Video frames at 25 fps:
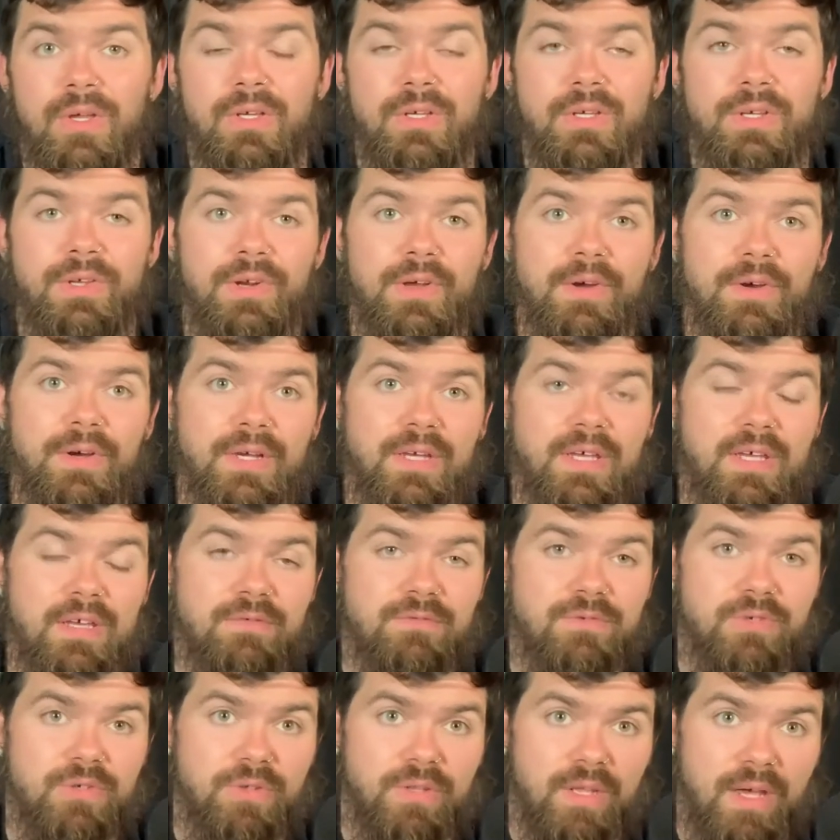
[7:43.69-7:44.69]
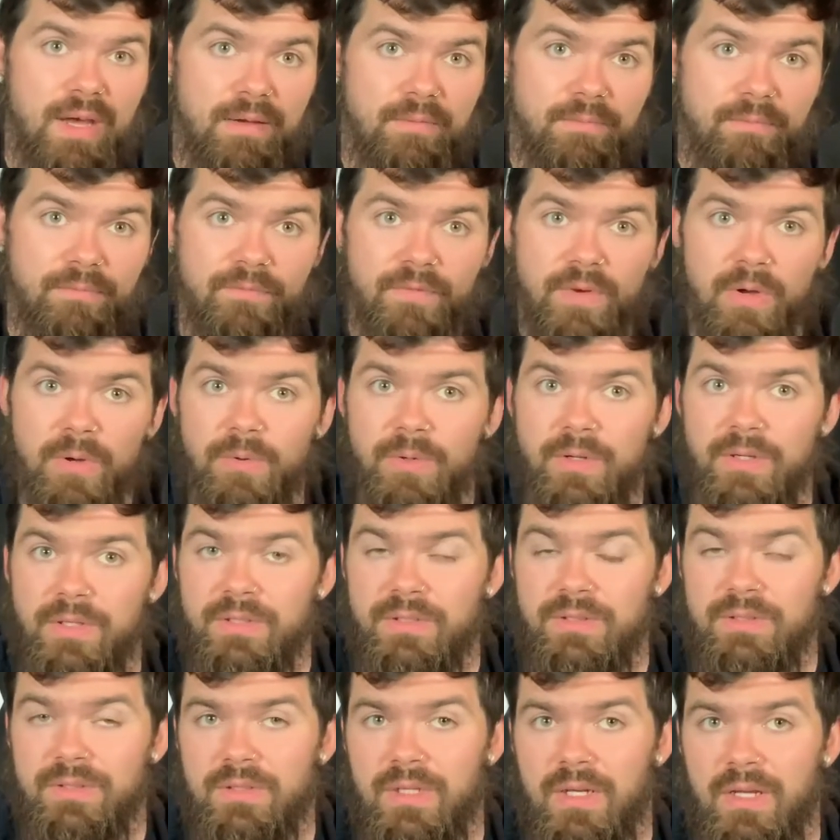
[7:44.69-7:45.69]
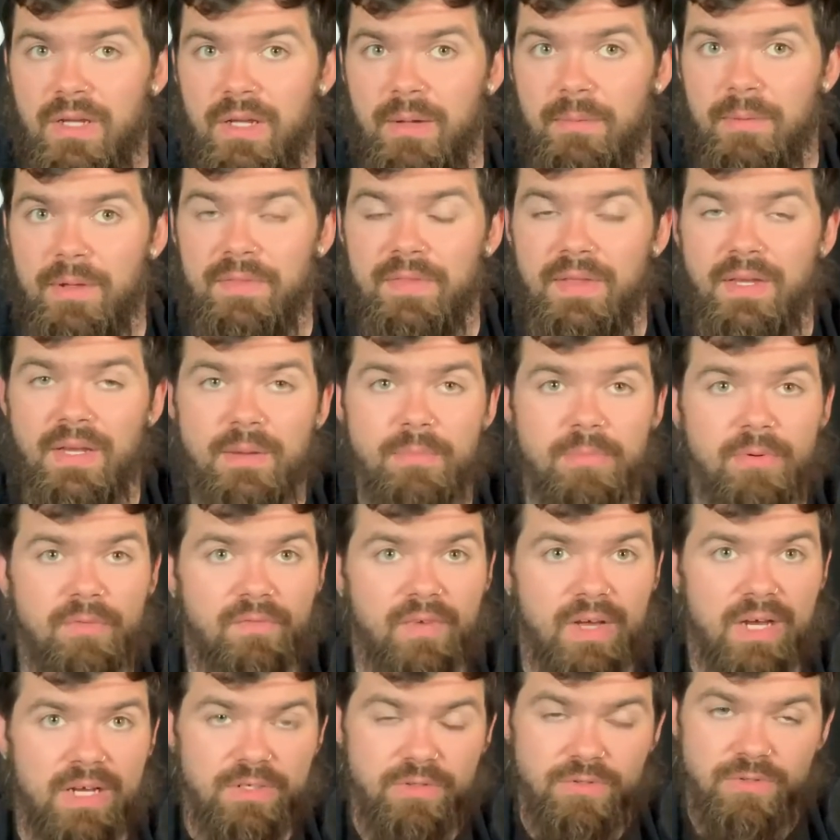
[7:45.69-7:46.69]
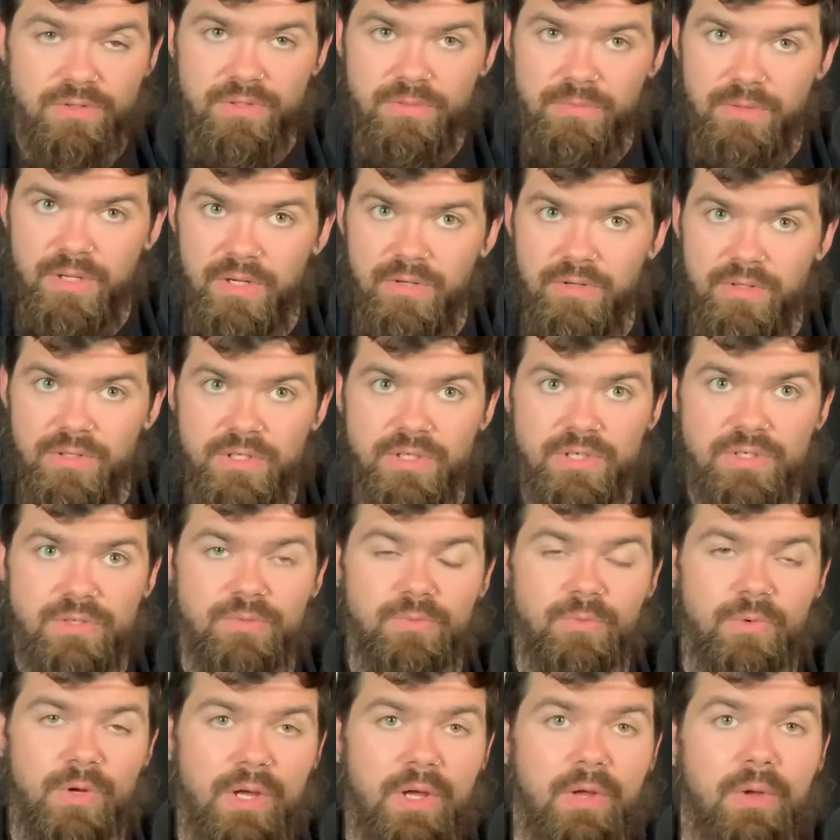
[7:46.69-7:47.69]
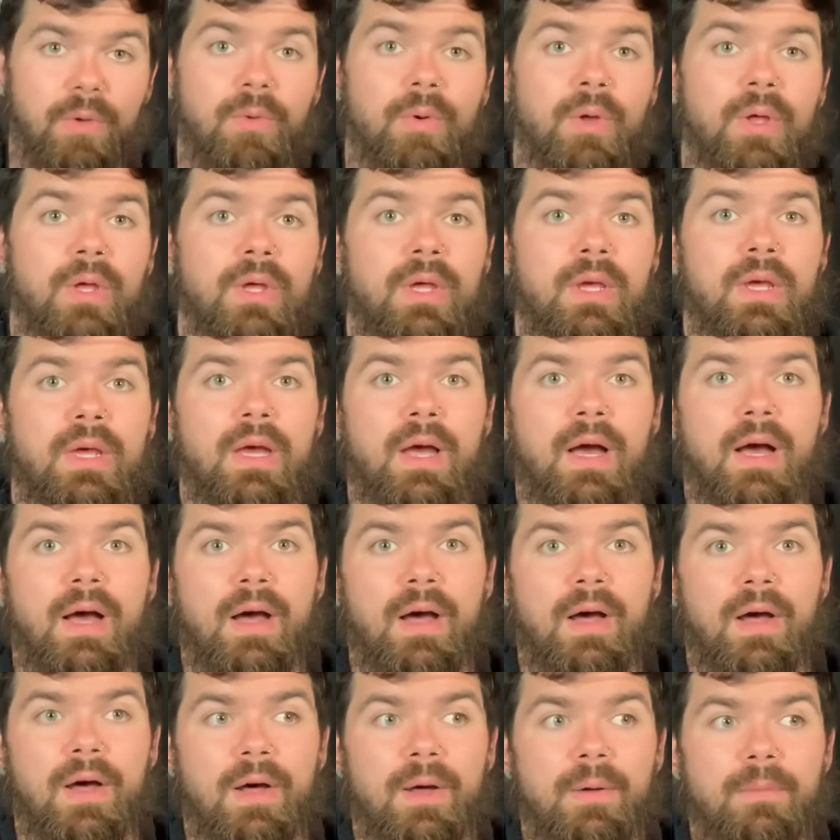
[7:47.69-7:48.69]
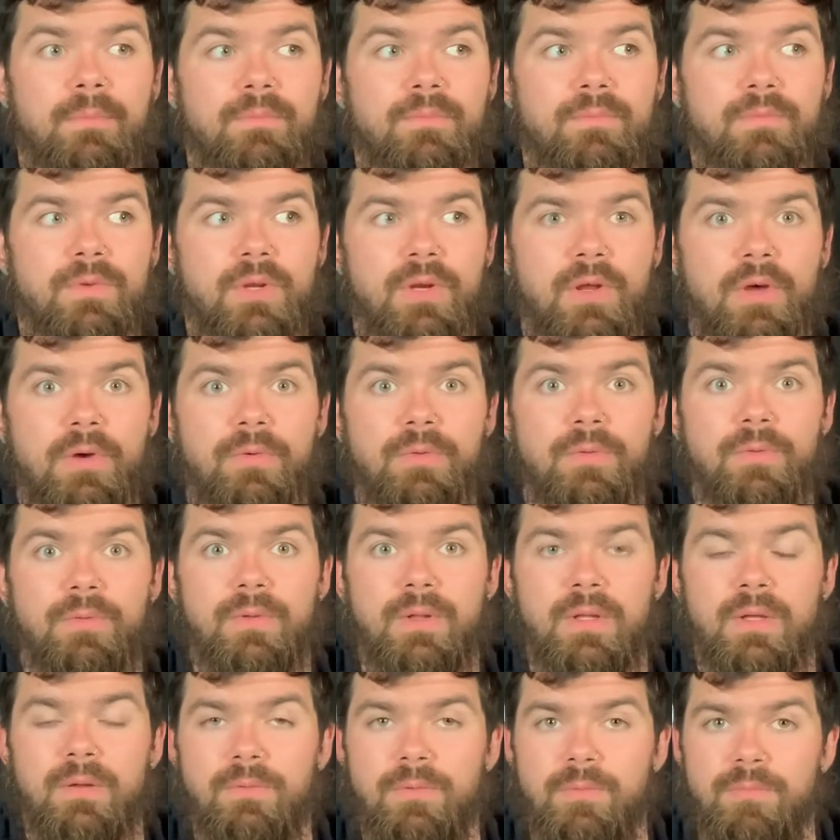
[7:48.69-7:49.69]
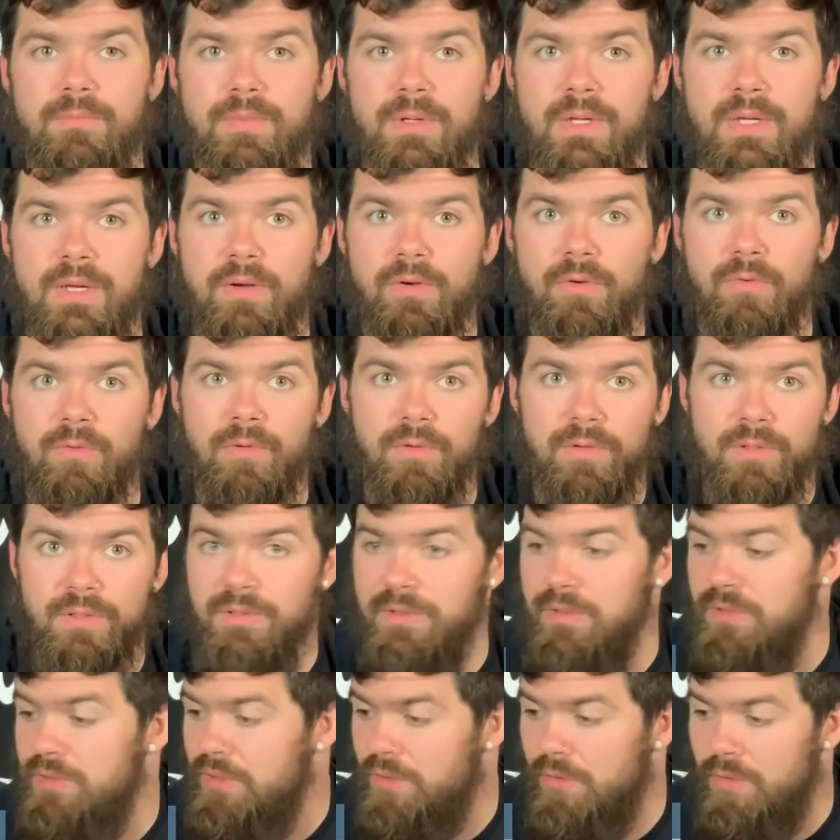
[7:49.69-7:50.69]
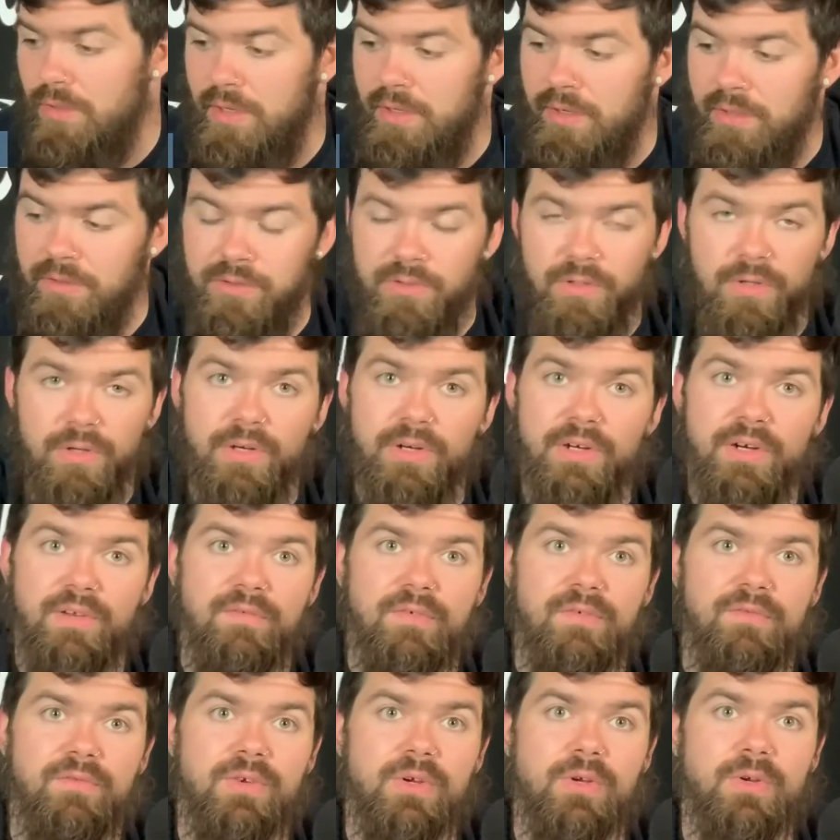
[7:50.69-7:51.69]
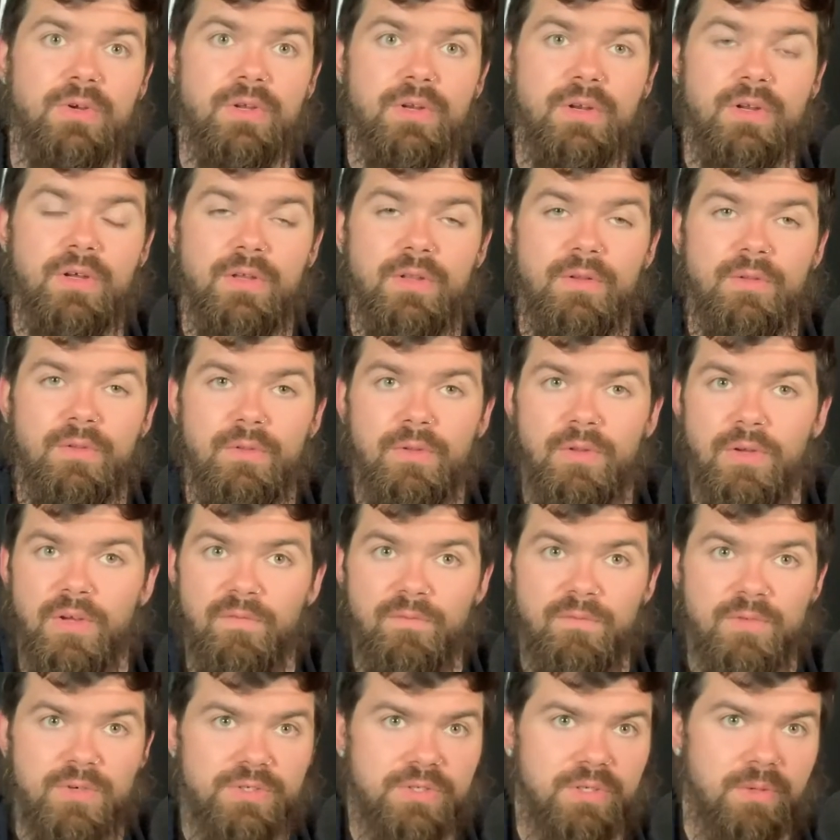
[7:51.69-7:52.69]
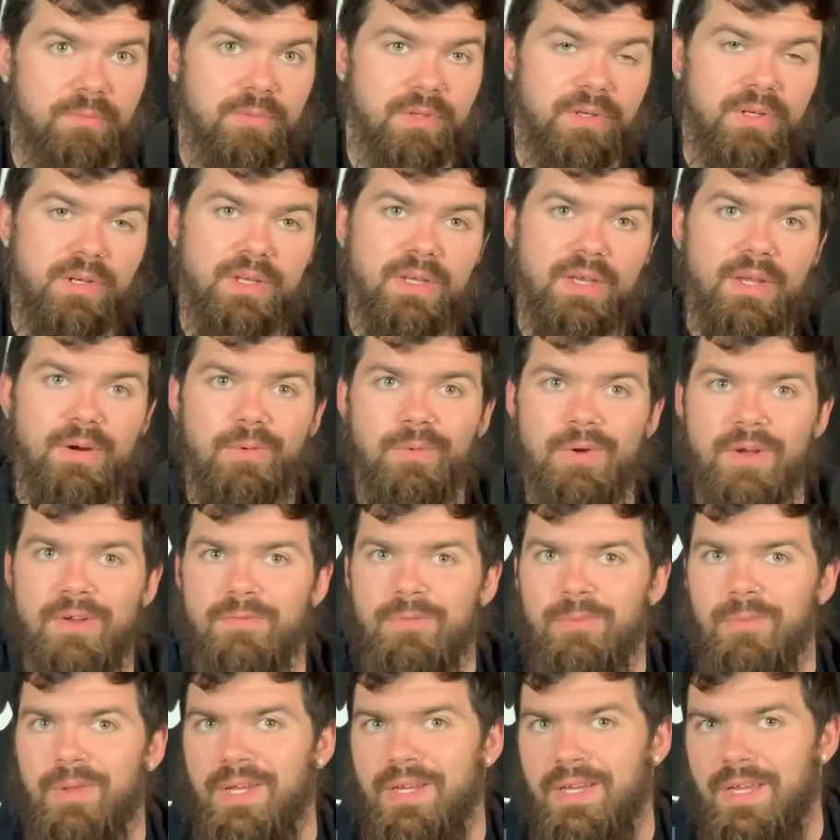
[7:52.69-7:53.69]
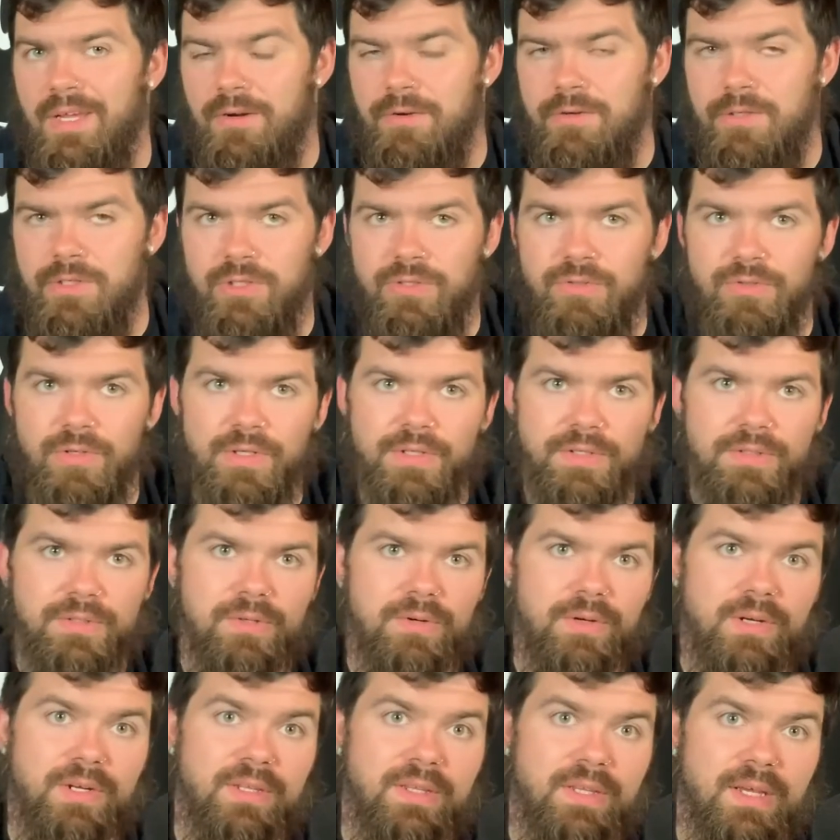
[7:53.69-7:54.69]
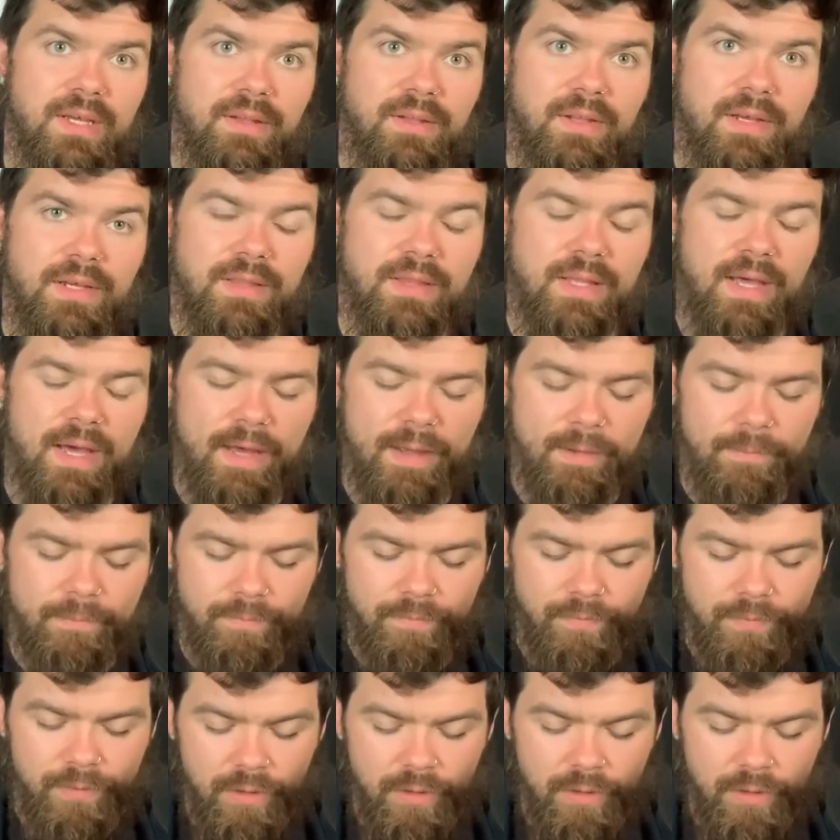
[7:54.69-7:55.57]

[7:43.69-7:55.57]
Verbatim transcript: You know, it gives you that focus. Um, I think it provides you some energy as well. Um, you know, it would be a this is a great alternative if you're gonna looking for something to get away from like energy drinks or anything like that.